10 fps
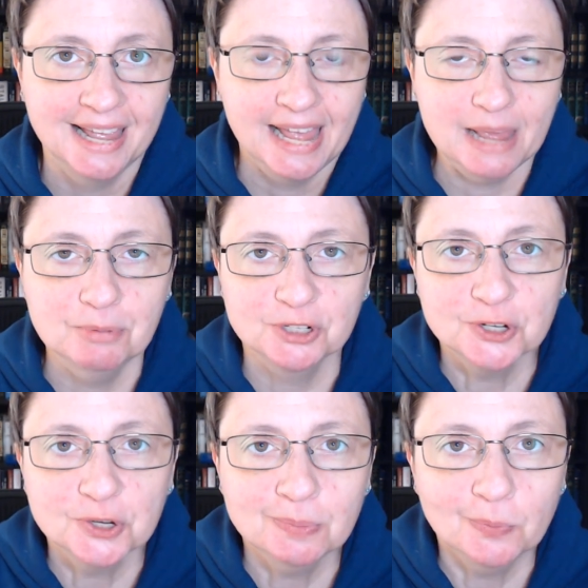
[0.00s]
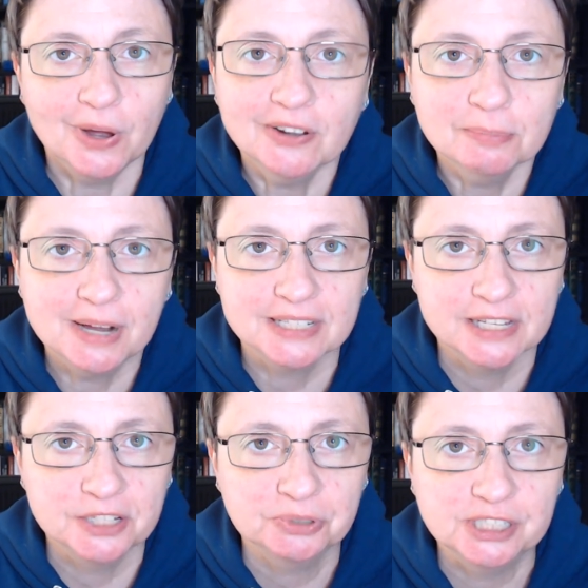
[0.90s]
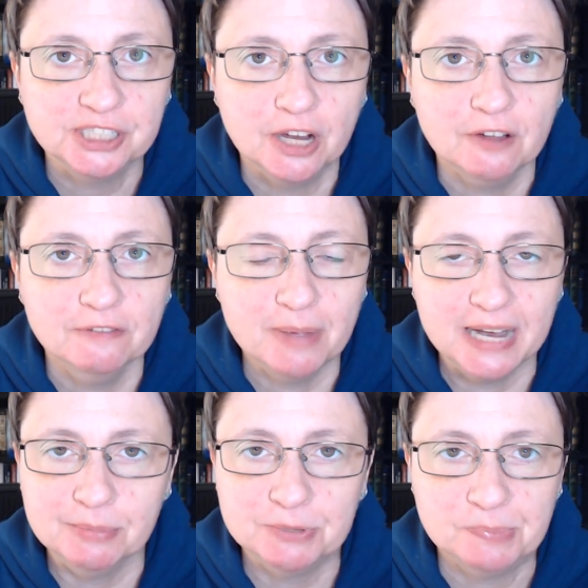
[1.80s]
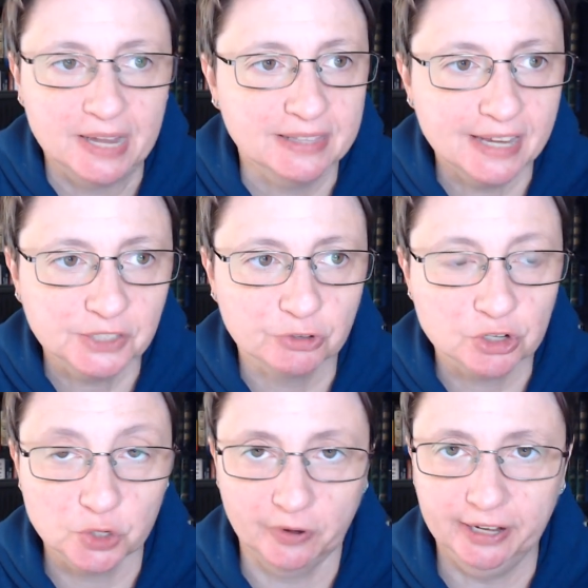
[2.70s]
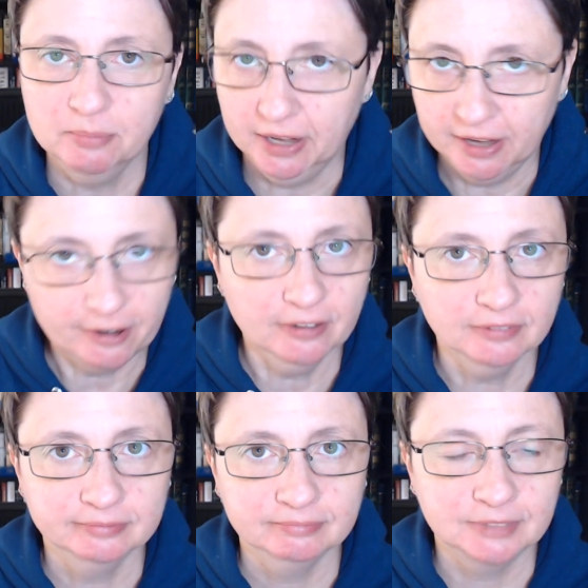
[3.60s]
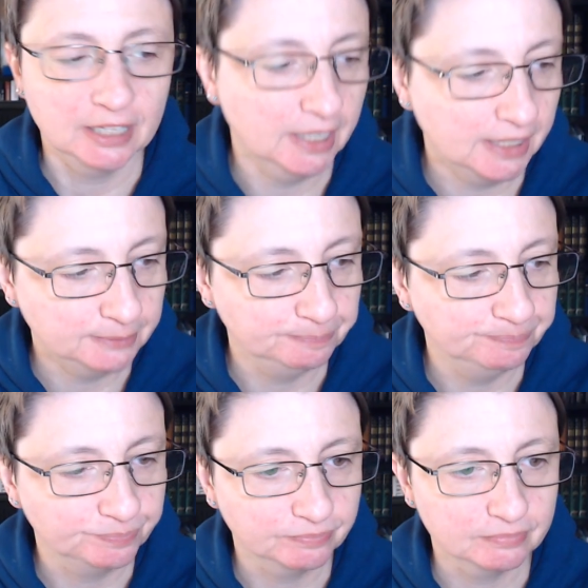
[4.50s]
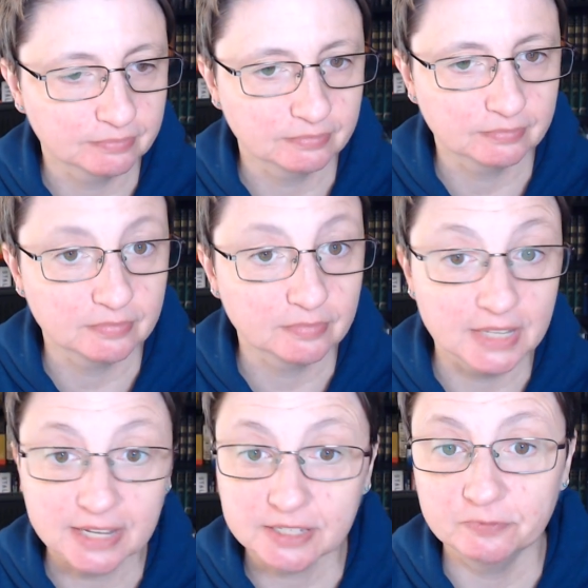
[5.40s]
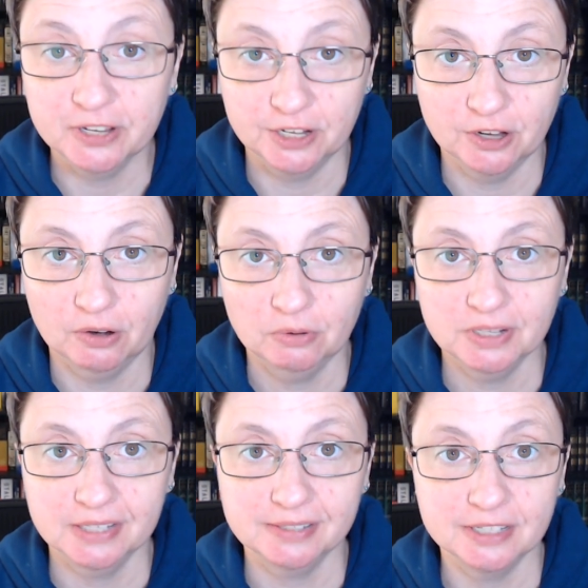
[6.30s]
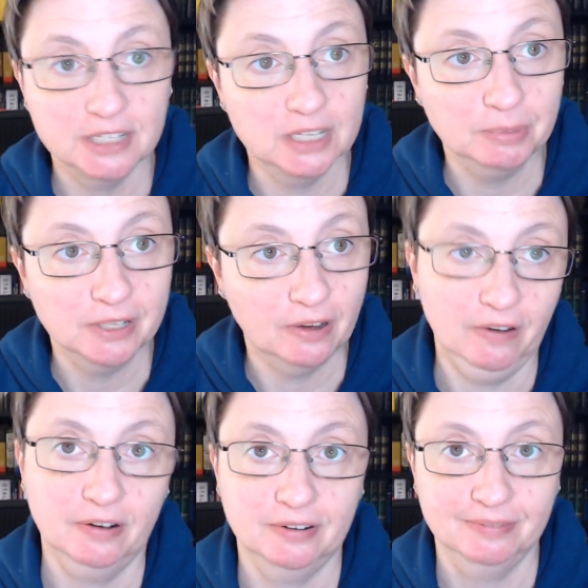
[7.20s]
Hey, BookTube. Welcome back to the History Shelf. My name is Peg. Thanks for joining me here. Um, this video is a TBR.